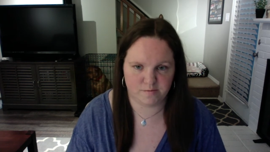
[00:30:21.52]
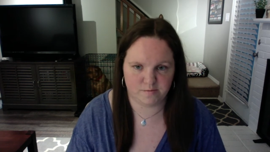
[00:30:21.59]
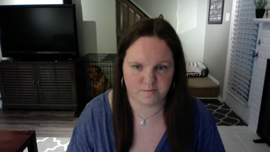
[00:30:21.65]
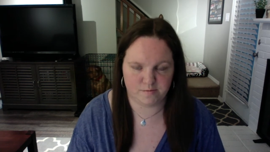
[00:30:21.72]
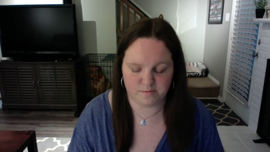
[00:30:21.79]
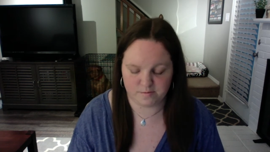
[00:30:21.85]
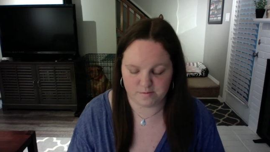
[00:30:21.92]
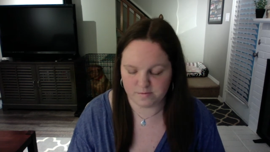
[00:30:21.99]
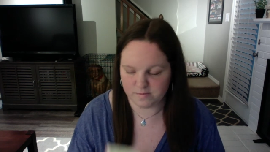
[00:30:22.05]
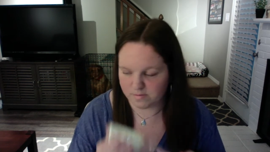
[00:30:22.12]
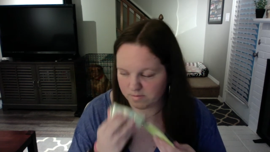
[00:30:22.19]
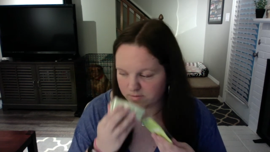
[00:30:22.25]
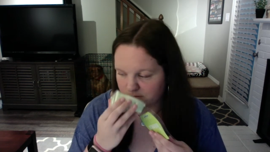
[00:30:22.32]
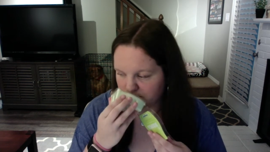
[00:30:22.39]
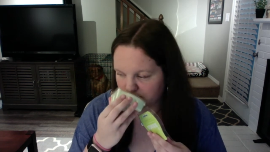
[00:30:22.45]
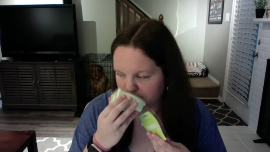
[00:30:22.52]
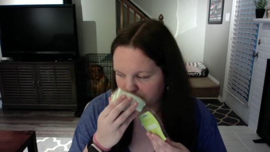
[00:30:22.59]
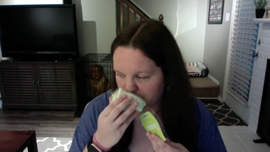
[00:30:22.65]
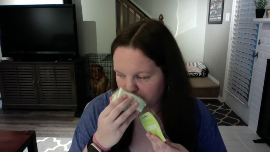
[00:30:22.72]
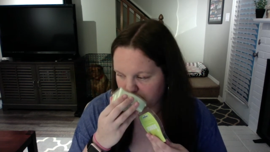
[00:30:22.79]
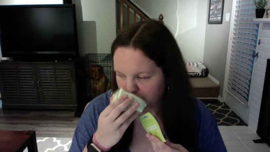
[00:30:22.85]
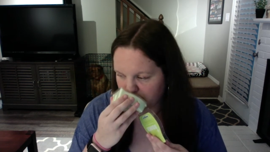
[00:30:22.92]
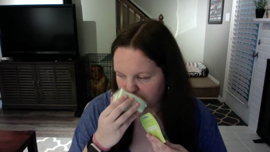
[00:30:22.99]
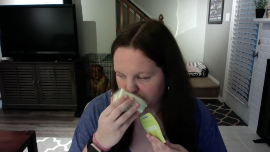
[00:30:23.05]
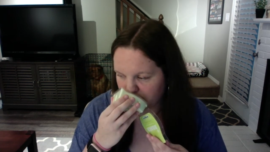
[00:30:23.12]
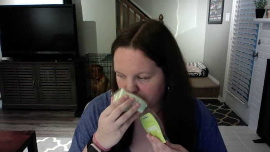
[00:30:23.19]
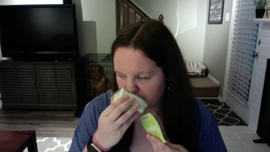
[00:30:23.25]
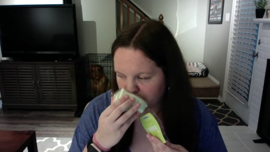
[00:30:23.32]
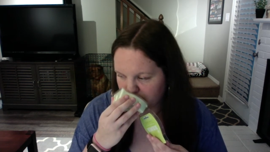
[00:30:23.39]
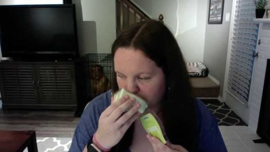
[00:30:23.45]

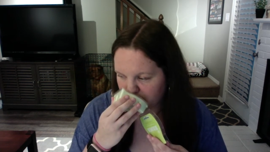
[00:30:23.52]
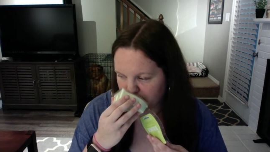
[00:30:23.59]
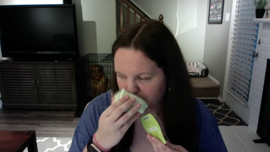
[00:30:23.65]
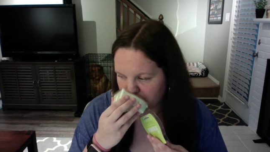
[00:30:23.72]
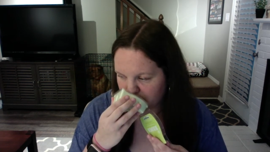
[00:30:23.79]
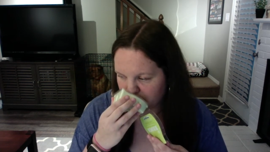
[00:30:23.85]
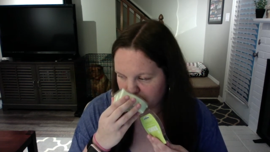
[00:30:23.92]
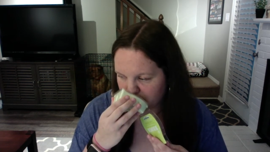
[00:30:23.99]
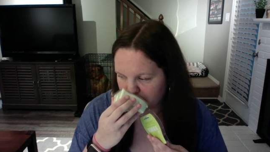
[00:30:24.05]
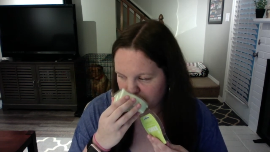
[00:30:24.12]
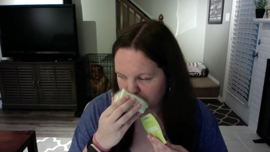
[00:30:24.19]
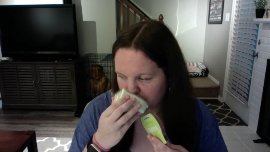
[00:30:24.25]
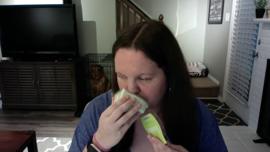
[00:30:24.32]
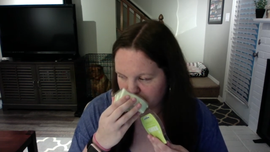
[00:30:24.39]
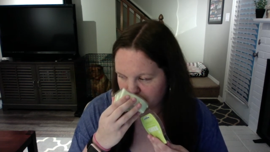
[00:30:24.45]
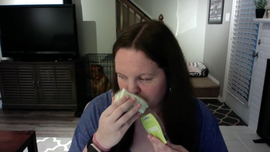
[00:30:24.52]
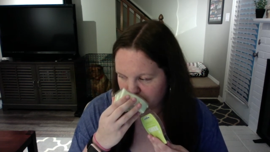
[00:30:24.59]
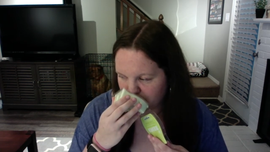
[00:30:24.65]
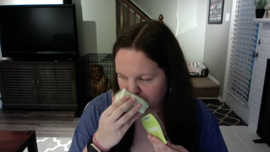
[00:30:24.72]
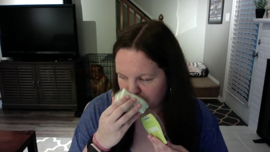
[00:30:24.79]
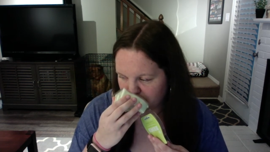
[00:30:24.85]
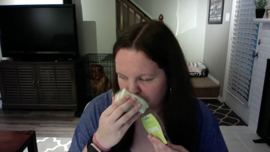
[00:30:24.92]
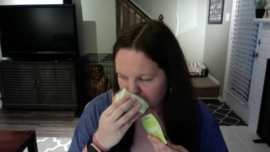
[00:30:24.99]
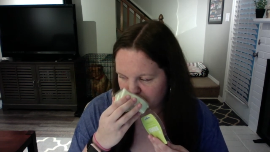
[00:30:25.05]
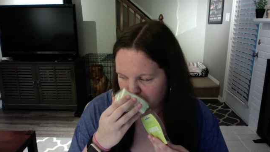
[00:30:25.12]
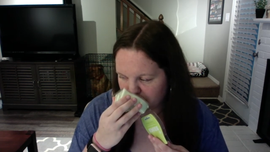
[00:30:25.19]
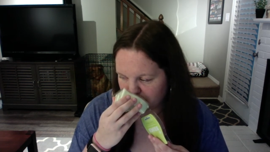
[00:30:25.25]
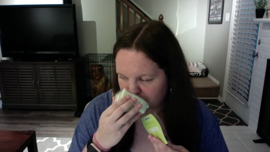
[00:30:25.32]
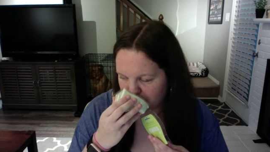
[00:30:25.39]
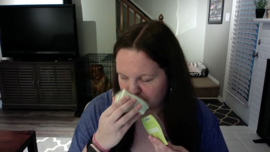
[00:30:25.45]

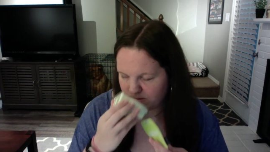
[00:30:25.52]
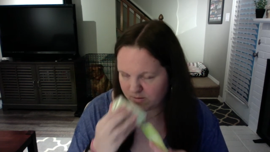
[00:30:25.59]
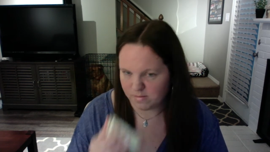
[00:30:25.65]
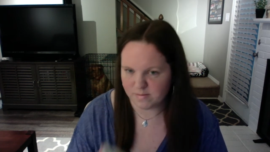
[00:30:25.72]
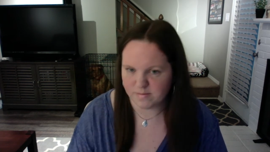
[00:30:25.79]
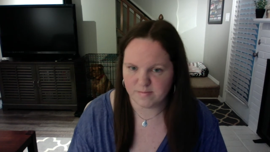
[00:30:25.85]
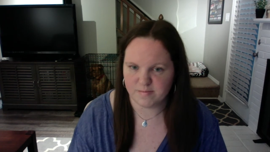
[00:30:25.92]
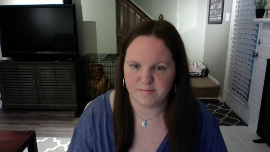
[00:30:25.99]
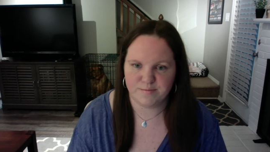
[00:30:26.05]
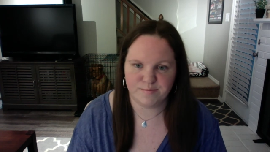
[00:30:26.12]
No one is speaking in this clip.